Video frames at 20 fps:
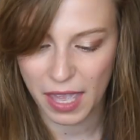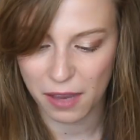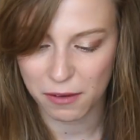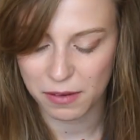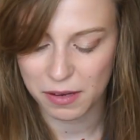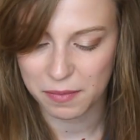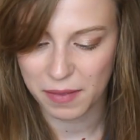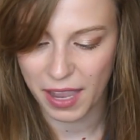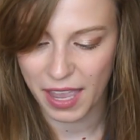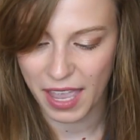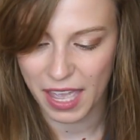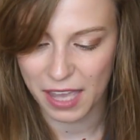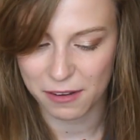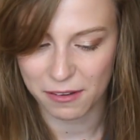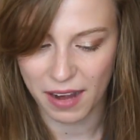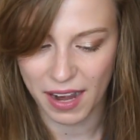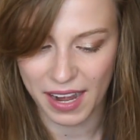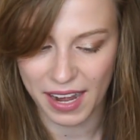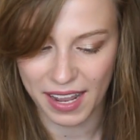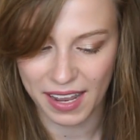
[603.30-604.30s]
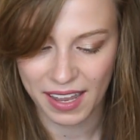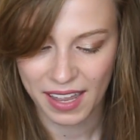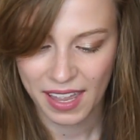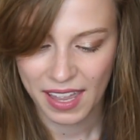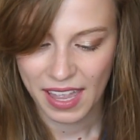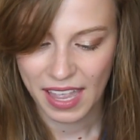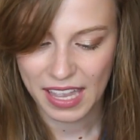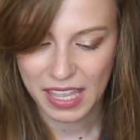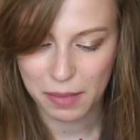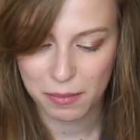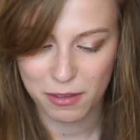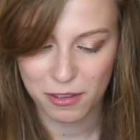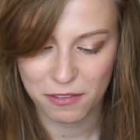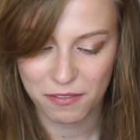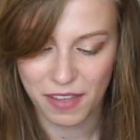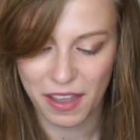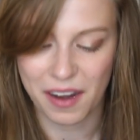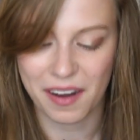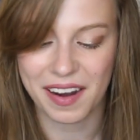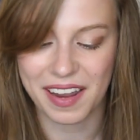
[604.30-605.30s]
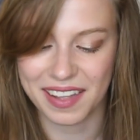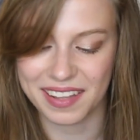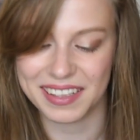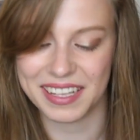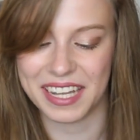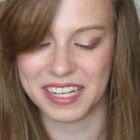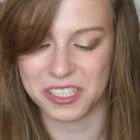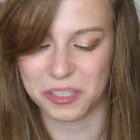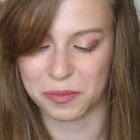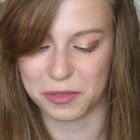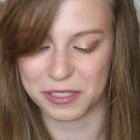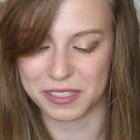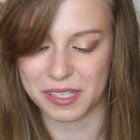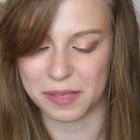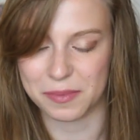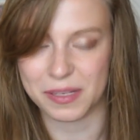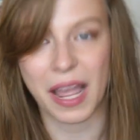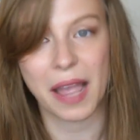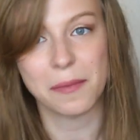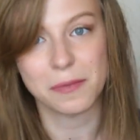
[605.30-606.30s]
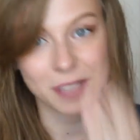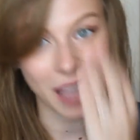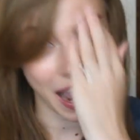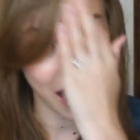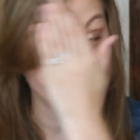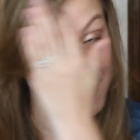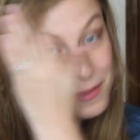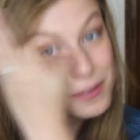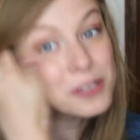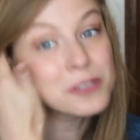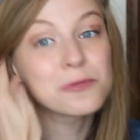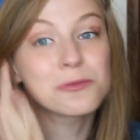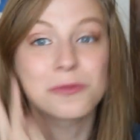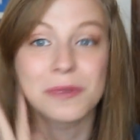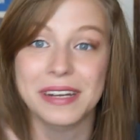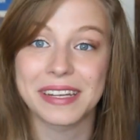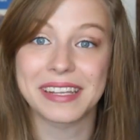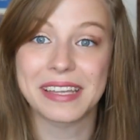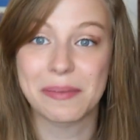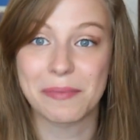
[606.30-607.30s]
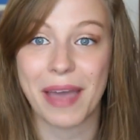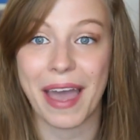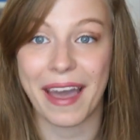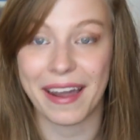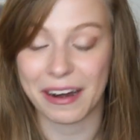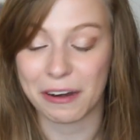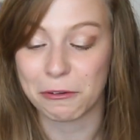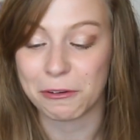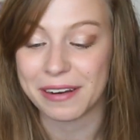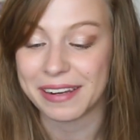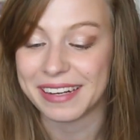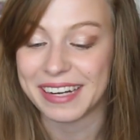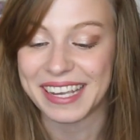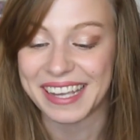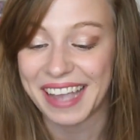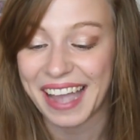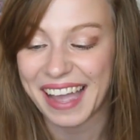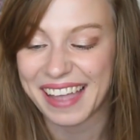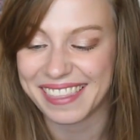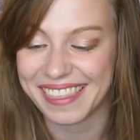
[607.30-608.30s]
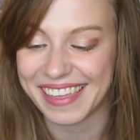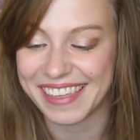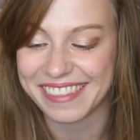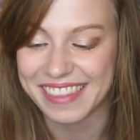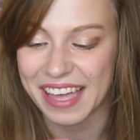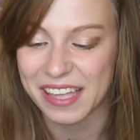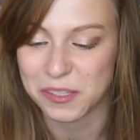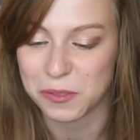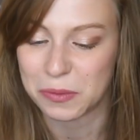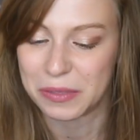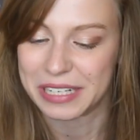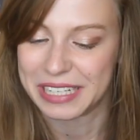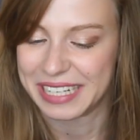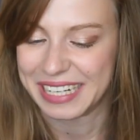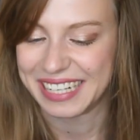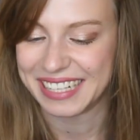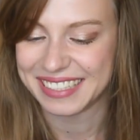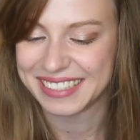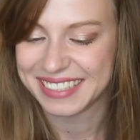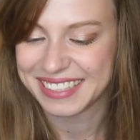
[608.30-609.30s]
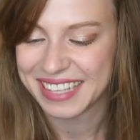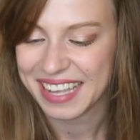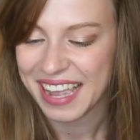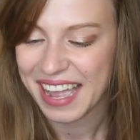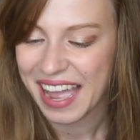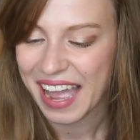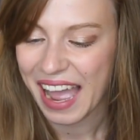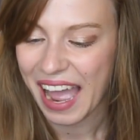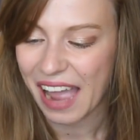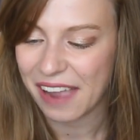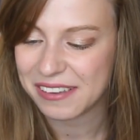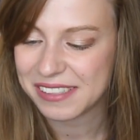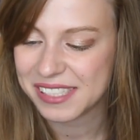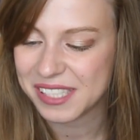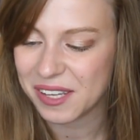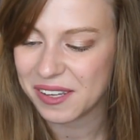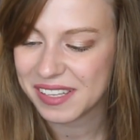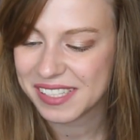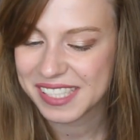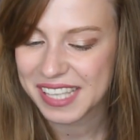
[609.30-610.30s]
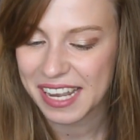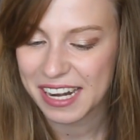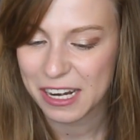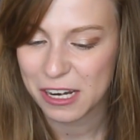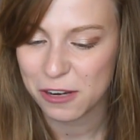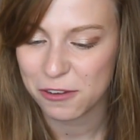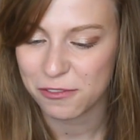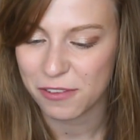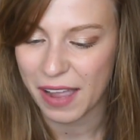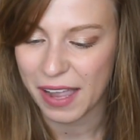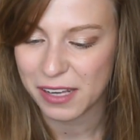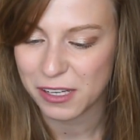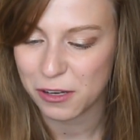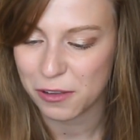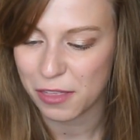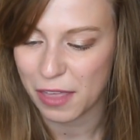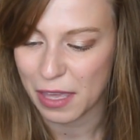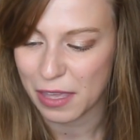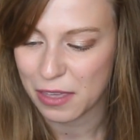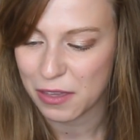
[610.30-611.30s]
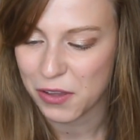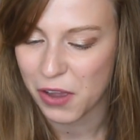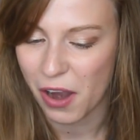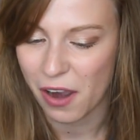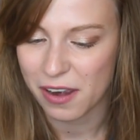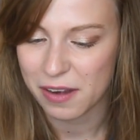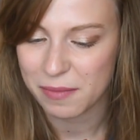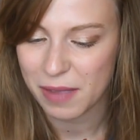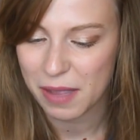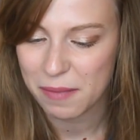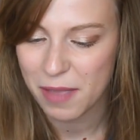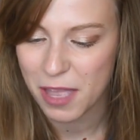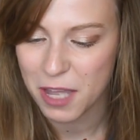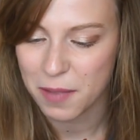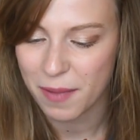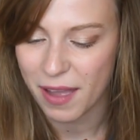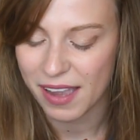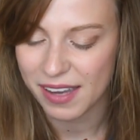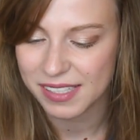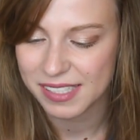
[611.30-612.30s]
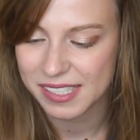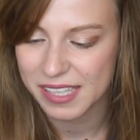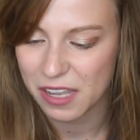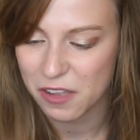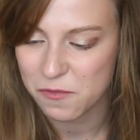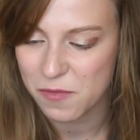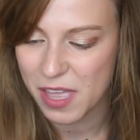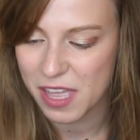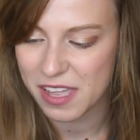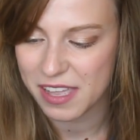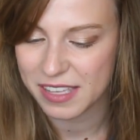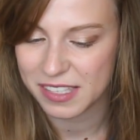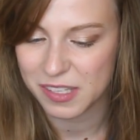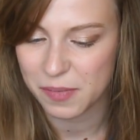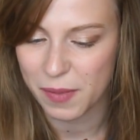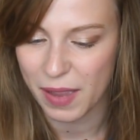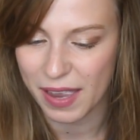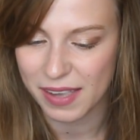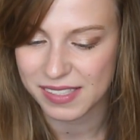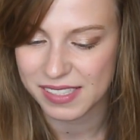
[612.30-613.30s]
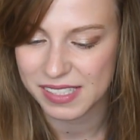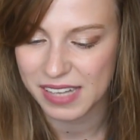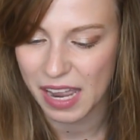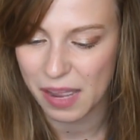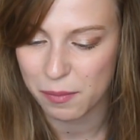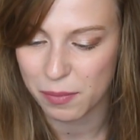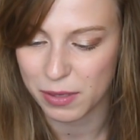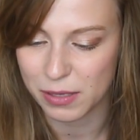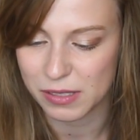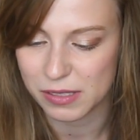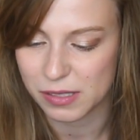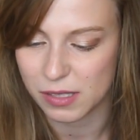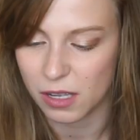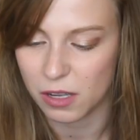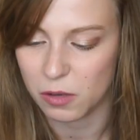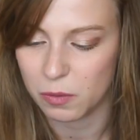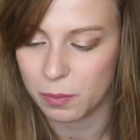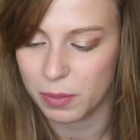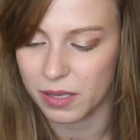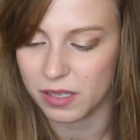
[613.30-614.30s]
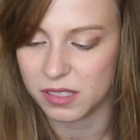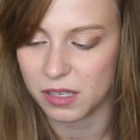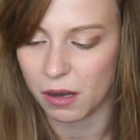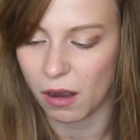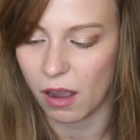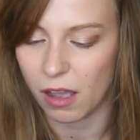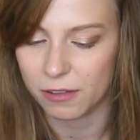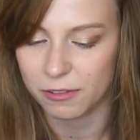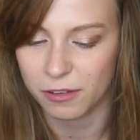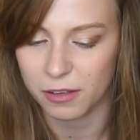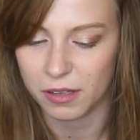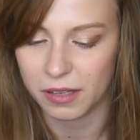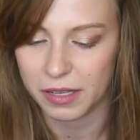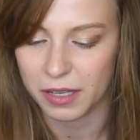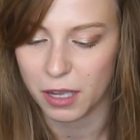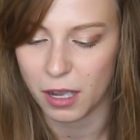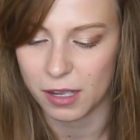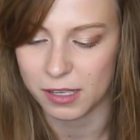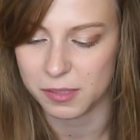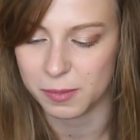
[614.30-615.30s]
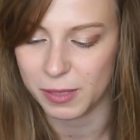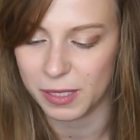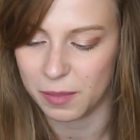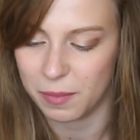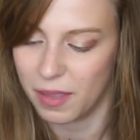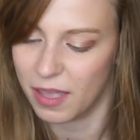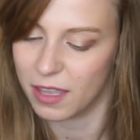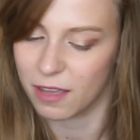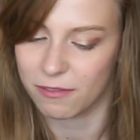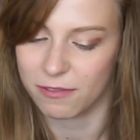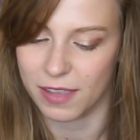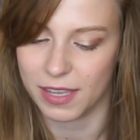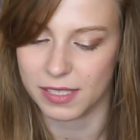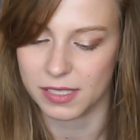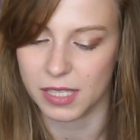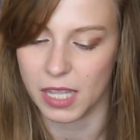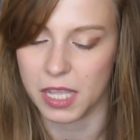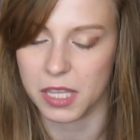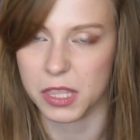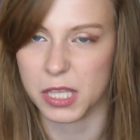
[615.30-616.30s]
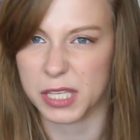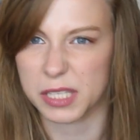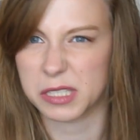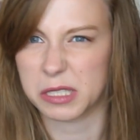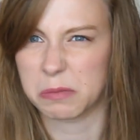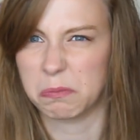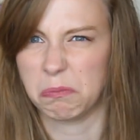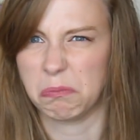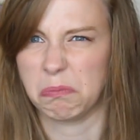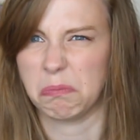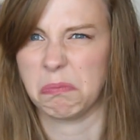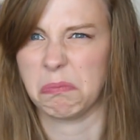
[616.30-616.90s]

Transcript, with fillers: can't read my handwriting. It can be very illegible sometimes." I'm just really bad at reading. I think that's what it is. "I was so excited to find your thank you card in my mailbox. Snail mail is the best. Not bills, though. Bills are awful and cause me to make a face like this."